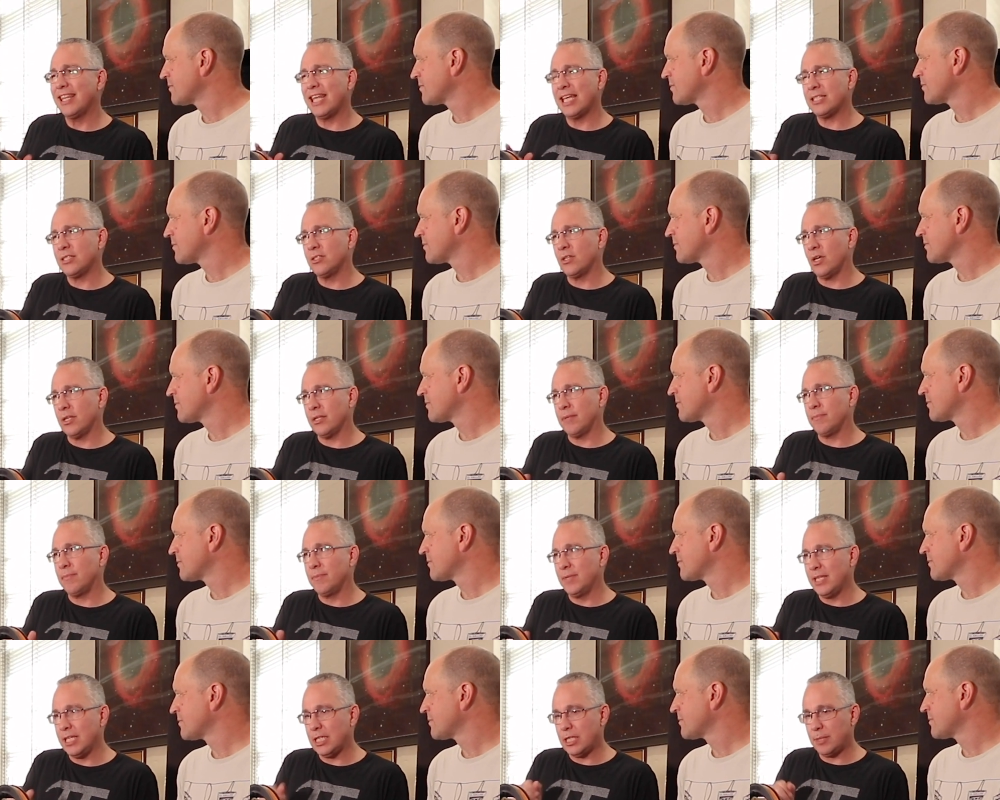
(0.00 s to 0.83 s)
Speaker 1: That's
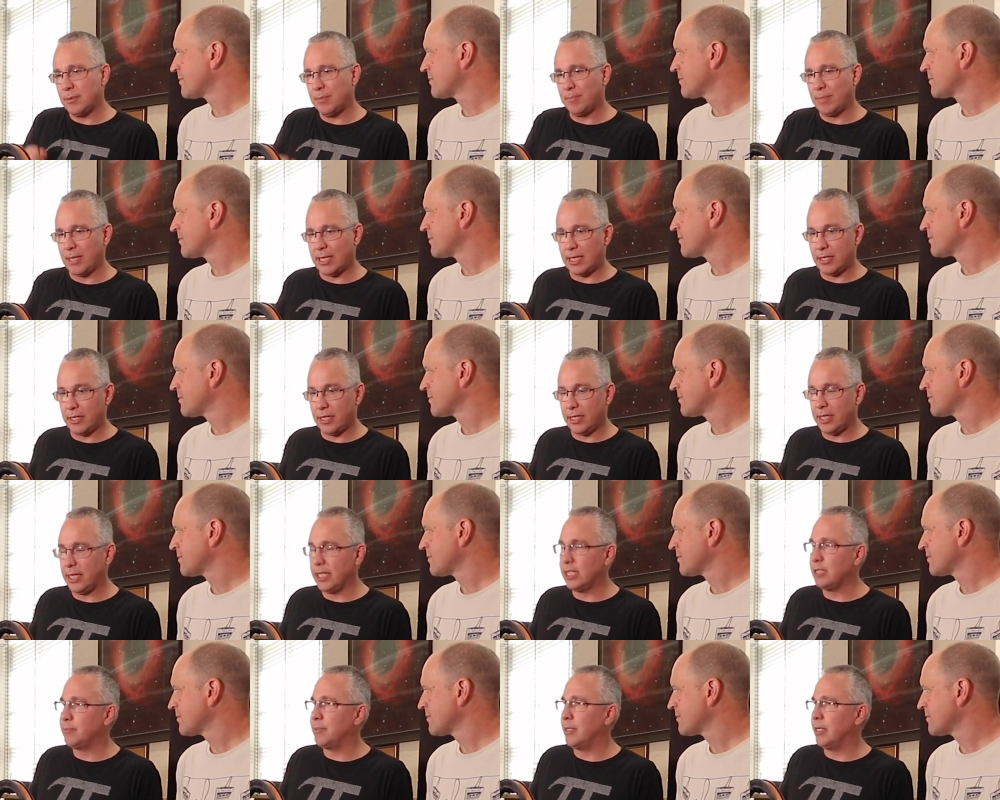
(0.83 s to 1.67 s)
not this part of the
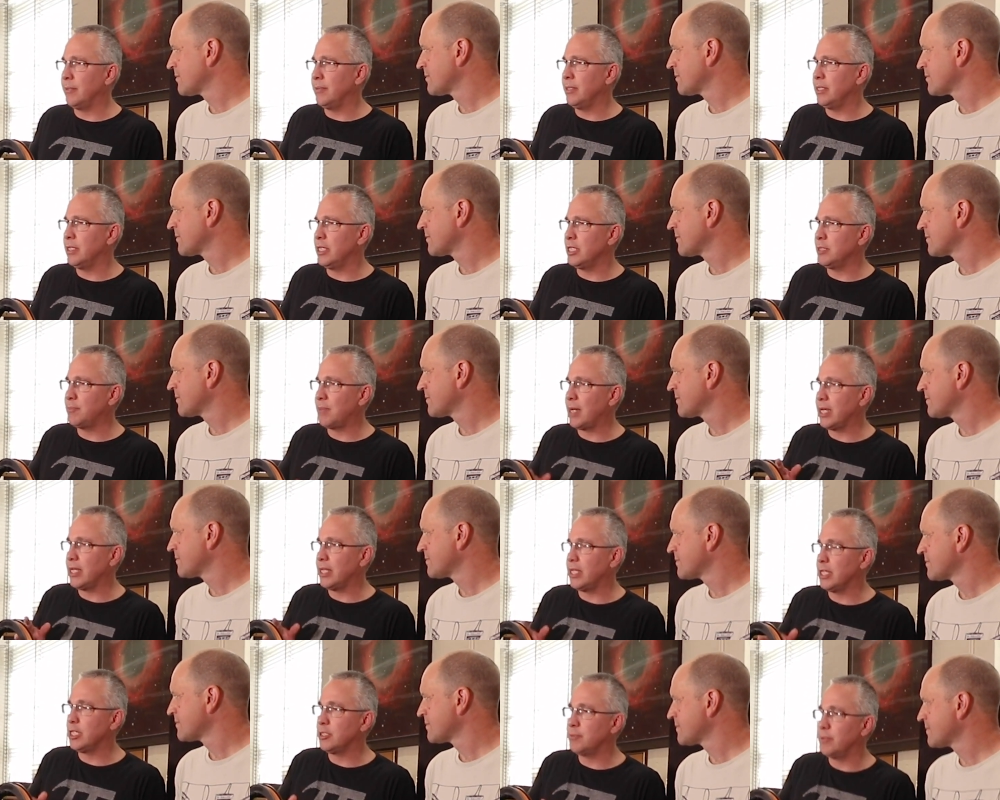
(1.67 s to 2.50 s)
experiment. This part
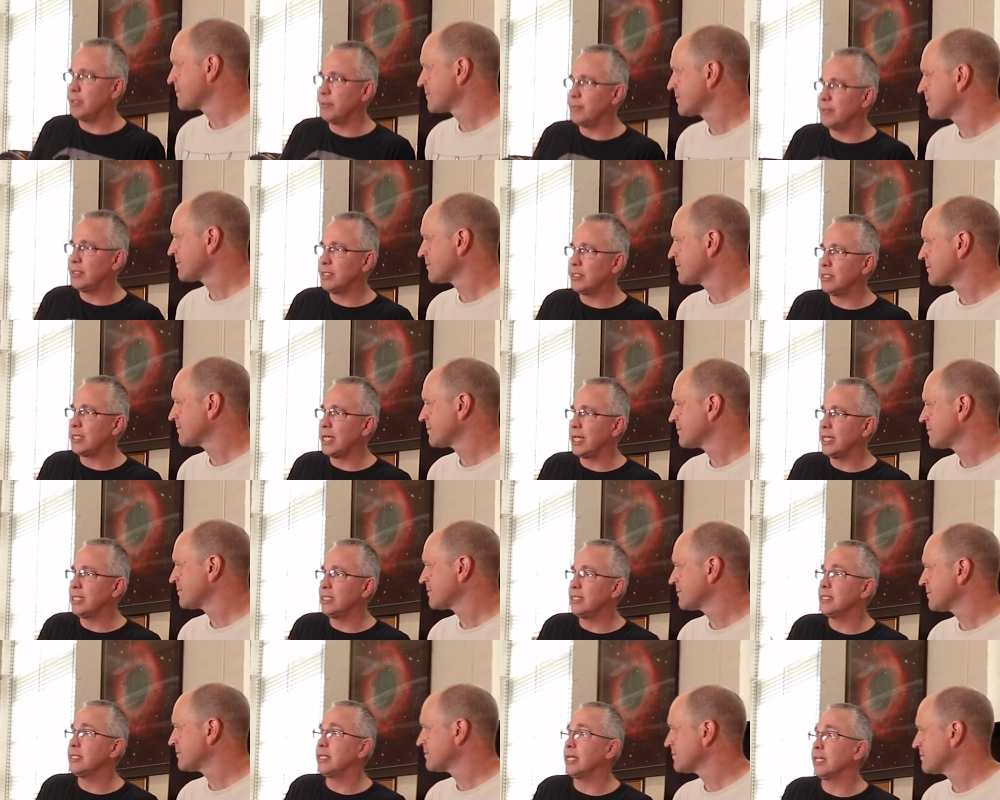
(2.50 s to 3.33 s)
of the experiment
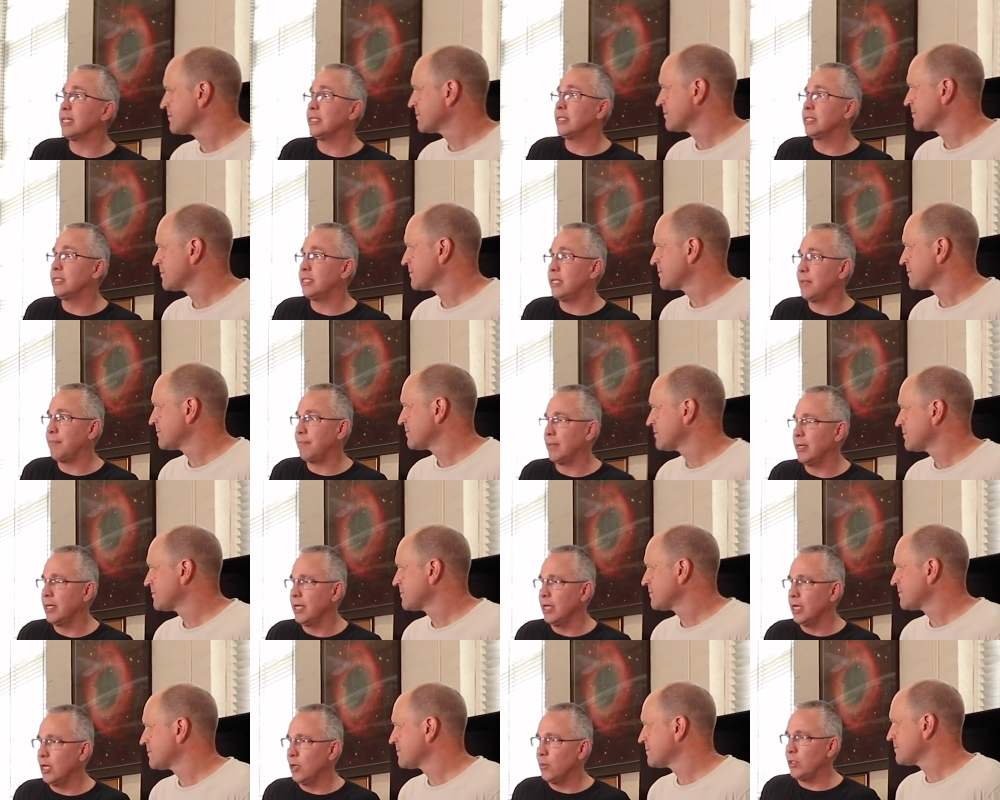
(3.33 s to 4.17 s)
takes the second step,
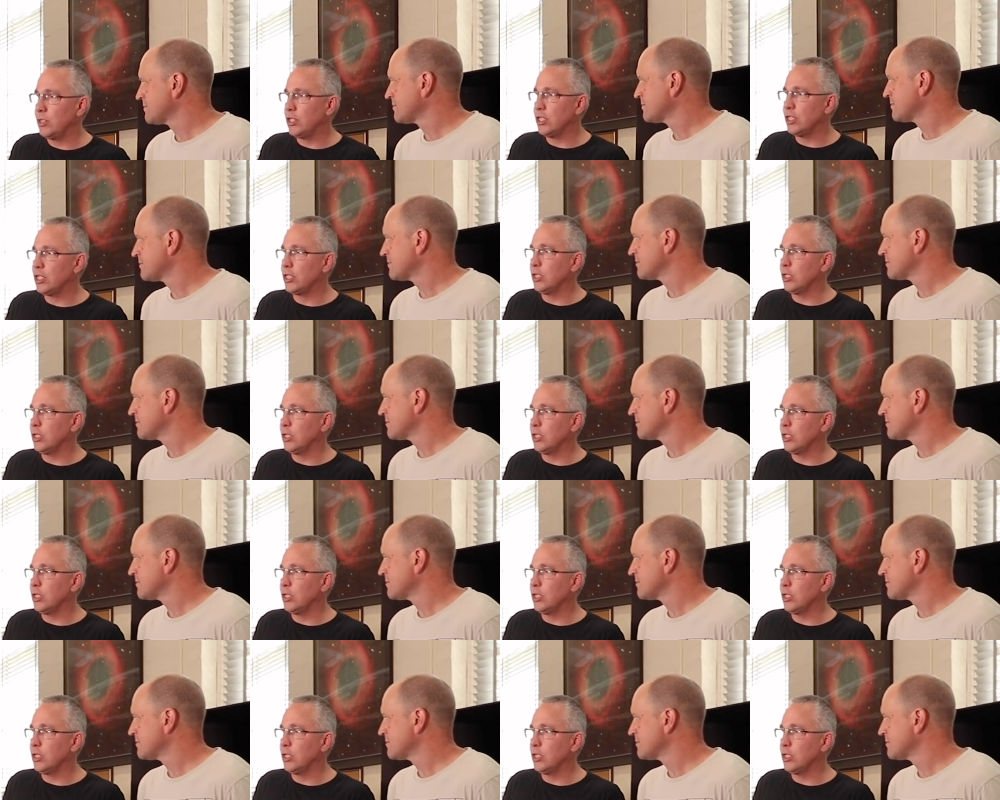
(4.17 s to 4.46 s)
which